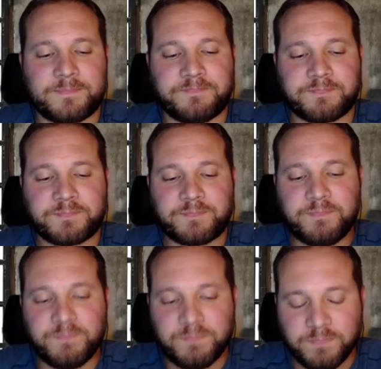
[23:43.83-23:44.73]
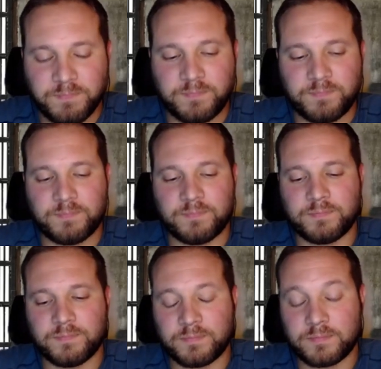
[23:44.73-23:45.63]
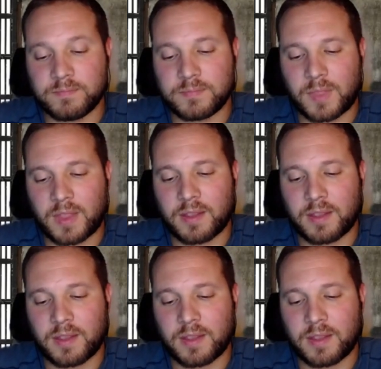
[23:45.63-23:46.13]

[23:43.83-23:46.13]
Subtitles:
[no speech]